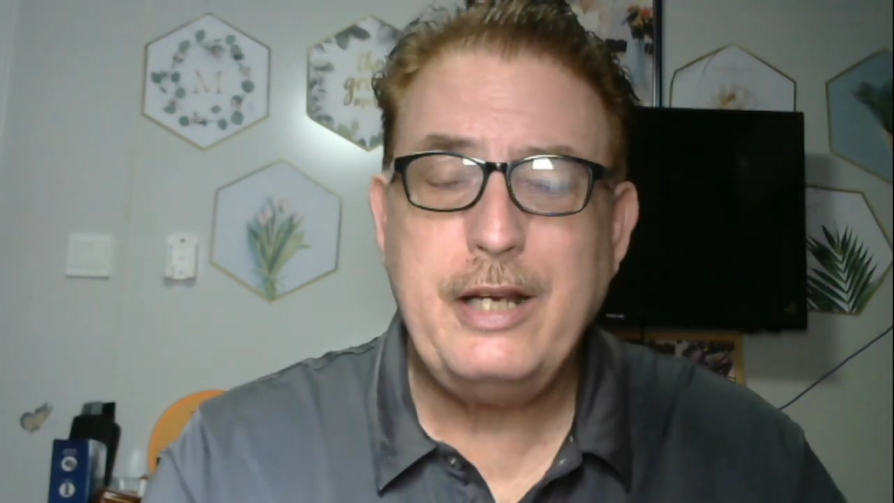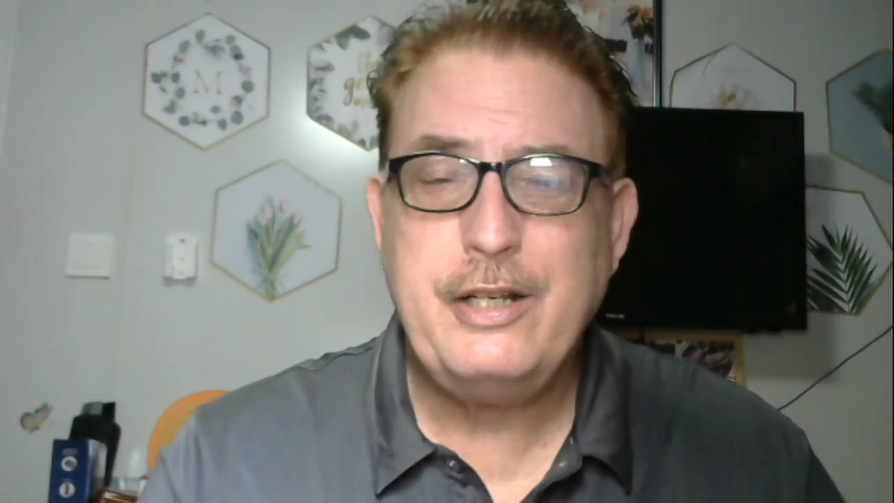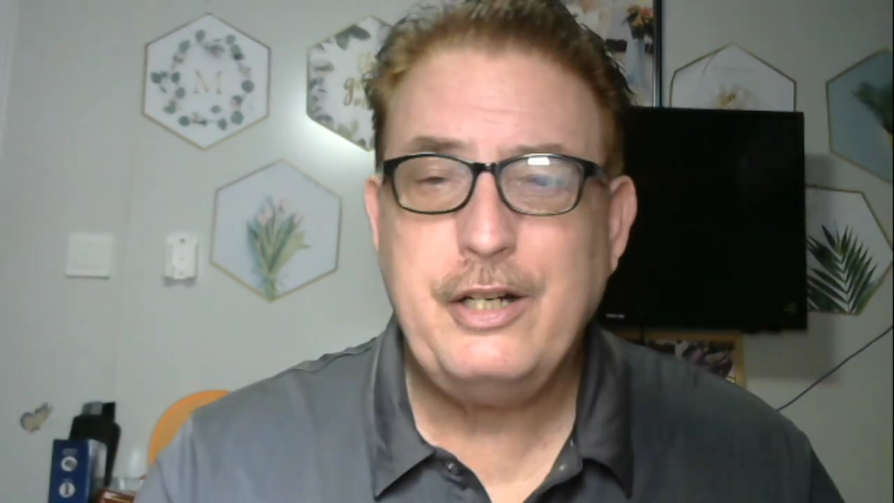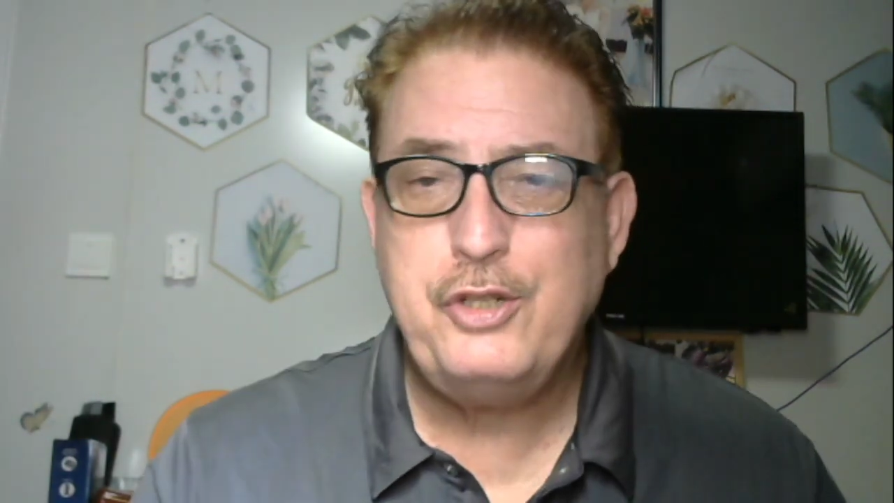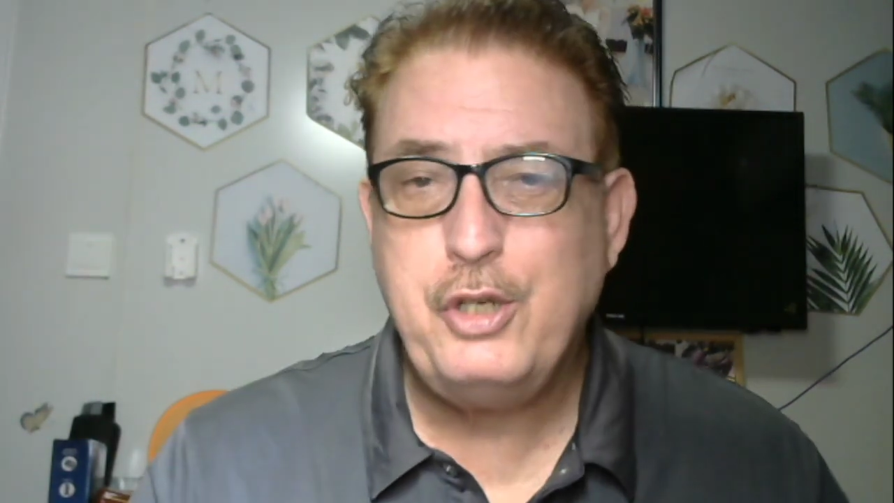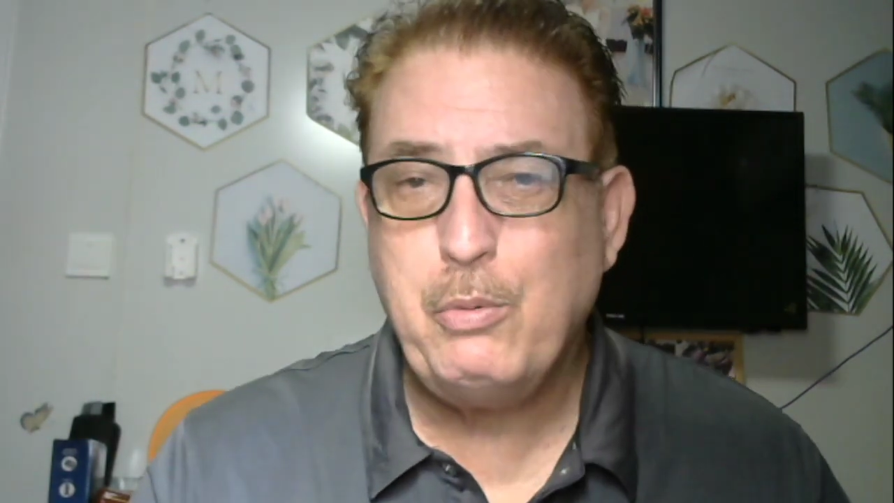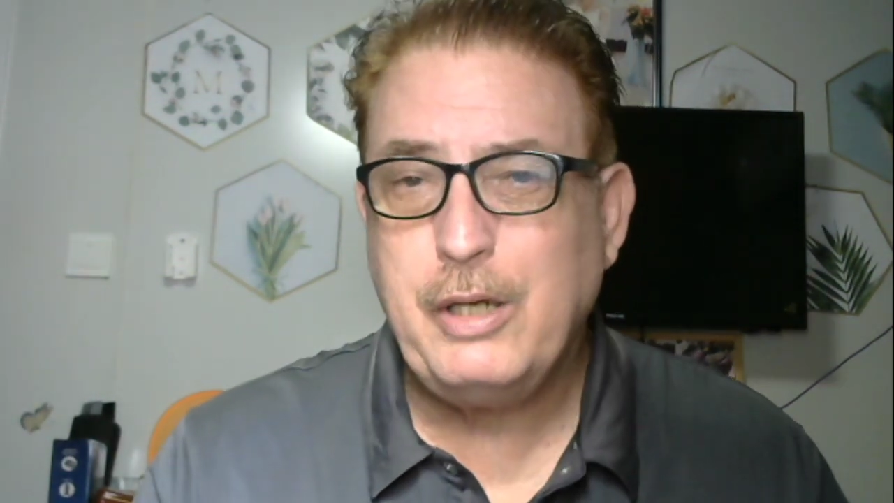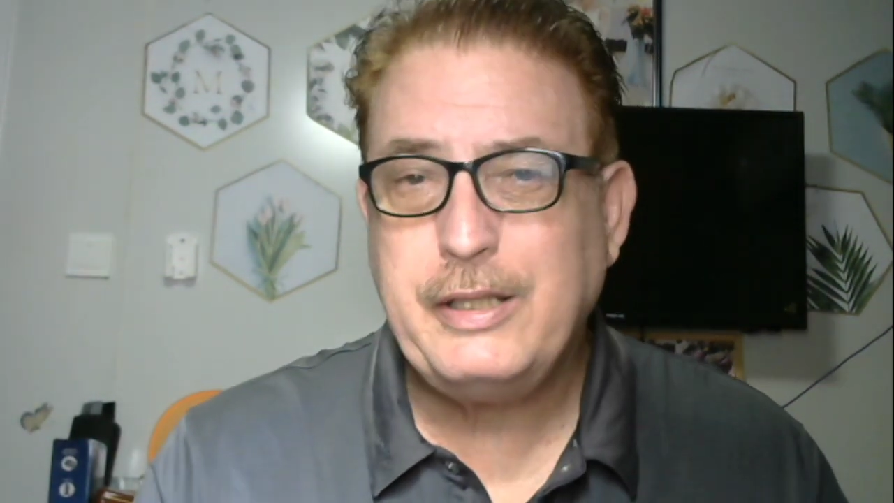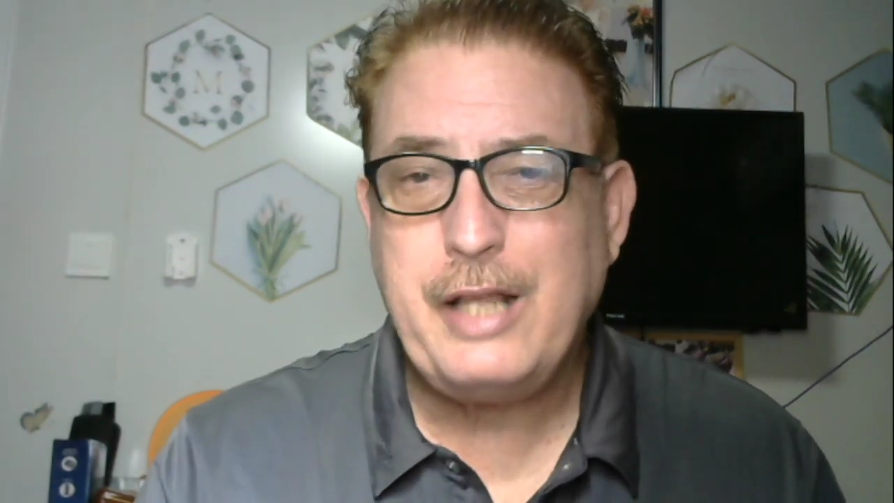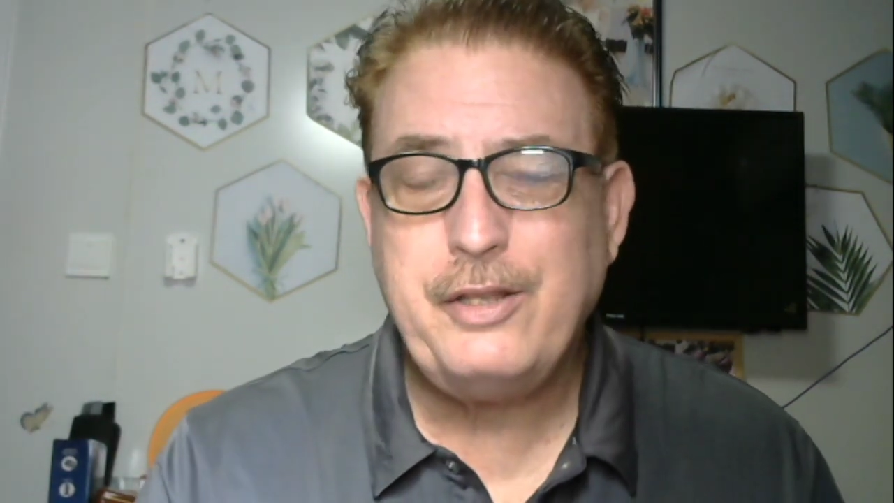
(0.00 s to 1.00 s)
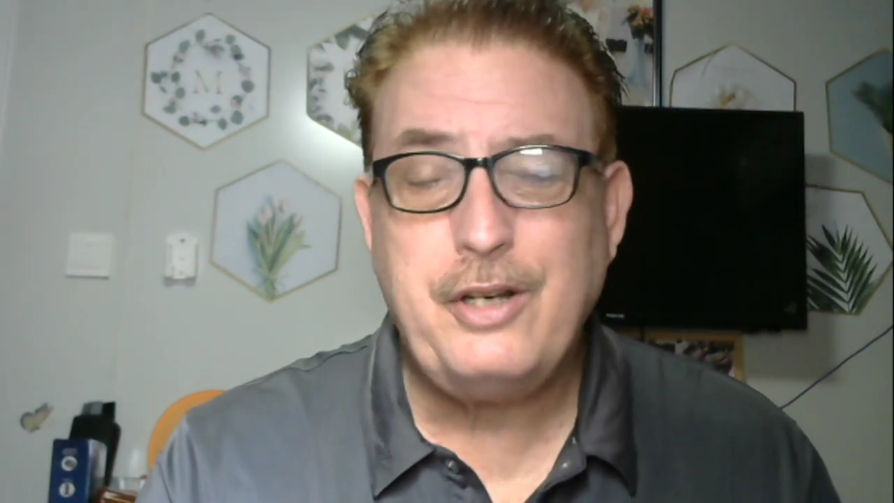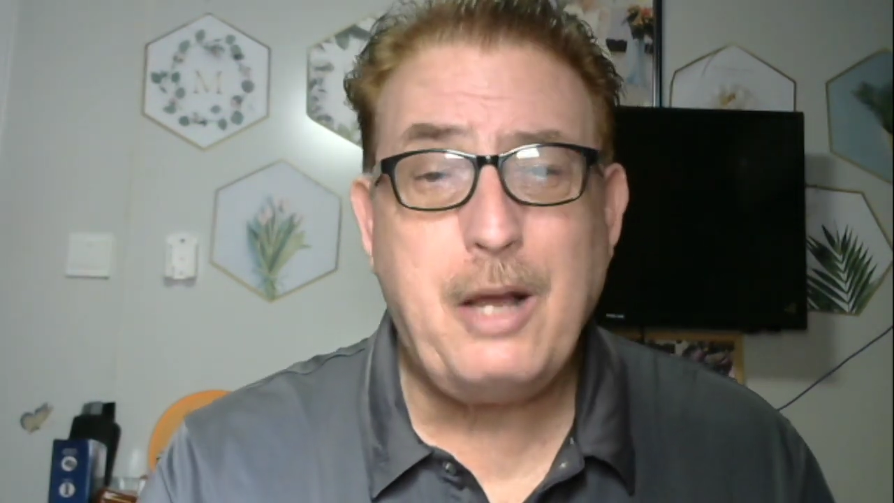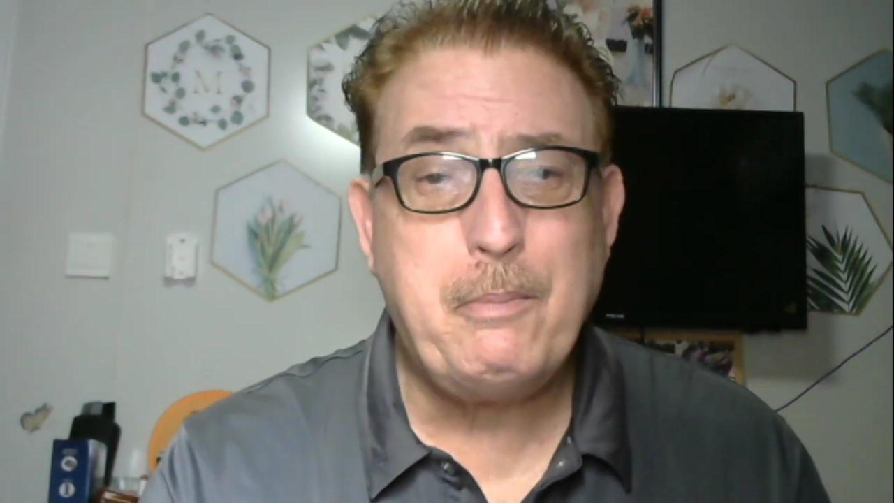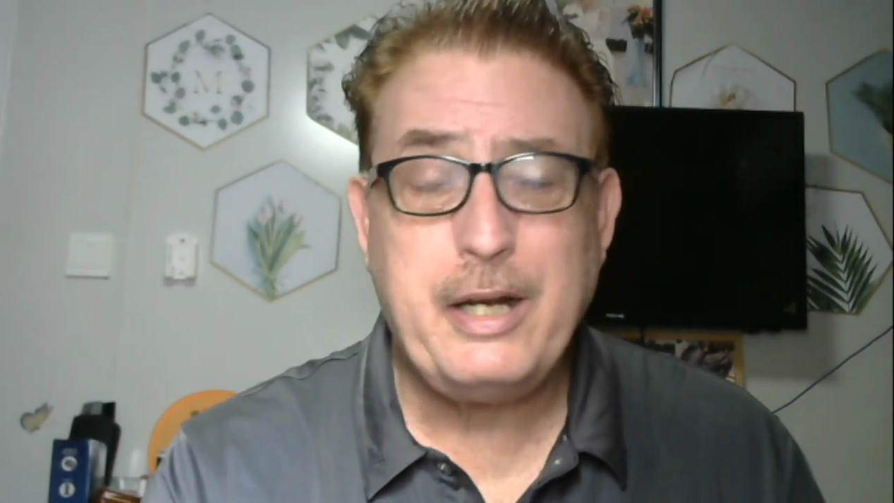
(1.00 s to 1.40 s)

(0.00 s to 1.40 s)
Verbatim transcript: in there and she worked out the knot